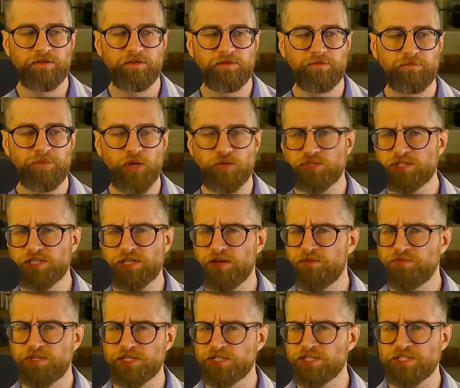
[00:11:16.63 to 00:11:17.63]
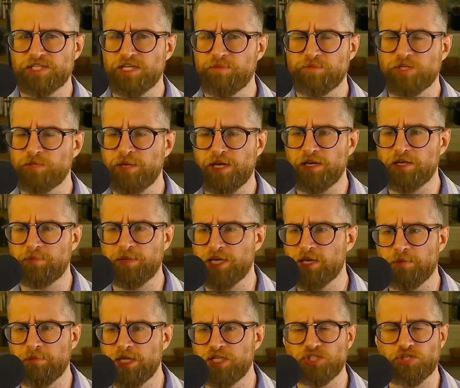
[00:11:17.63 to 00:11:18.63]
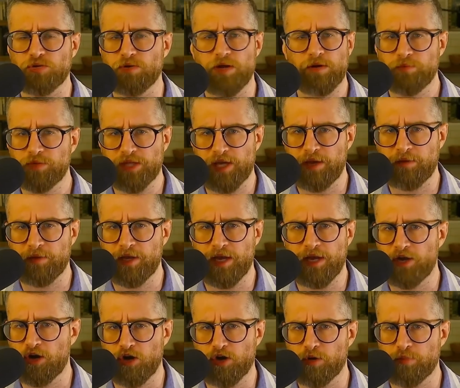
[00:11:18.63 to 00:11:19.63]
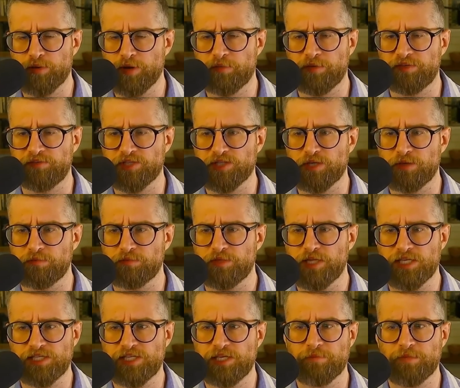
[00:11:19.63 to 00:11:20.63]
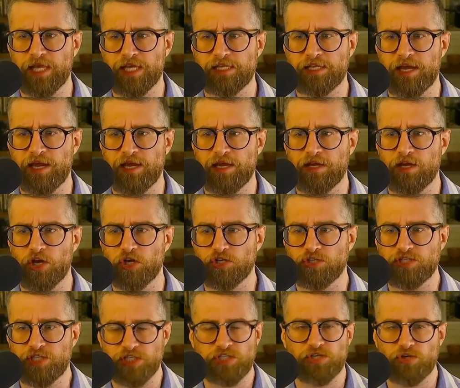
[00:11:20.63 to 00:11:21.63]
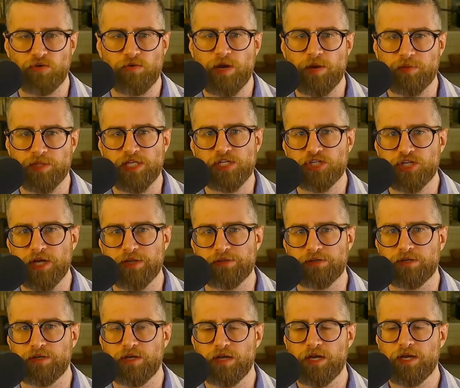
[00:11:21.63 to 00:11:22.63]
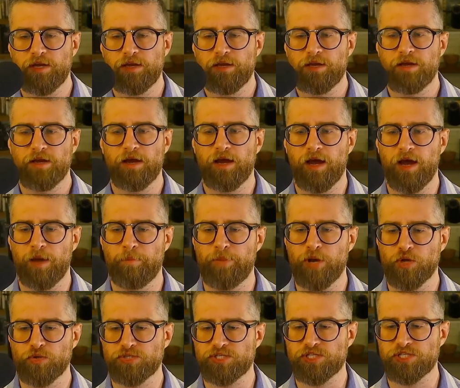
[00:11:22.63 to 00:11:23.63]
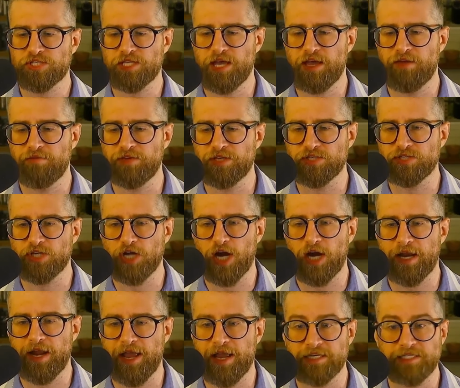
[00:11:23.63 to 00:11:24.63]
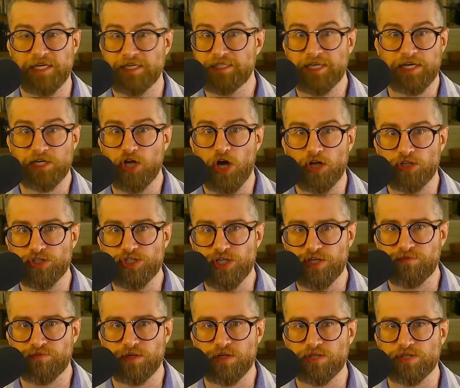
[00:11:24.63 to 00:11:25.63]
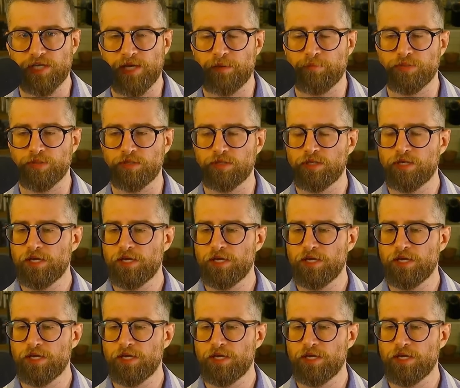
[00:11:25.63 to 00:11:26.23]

post-Civ doesn't seem to me to be commensurate with anarcho-primitivism. They seem like they disagree with each other. Post-Civ is not anti-technology, for example.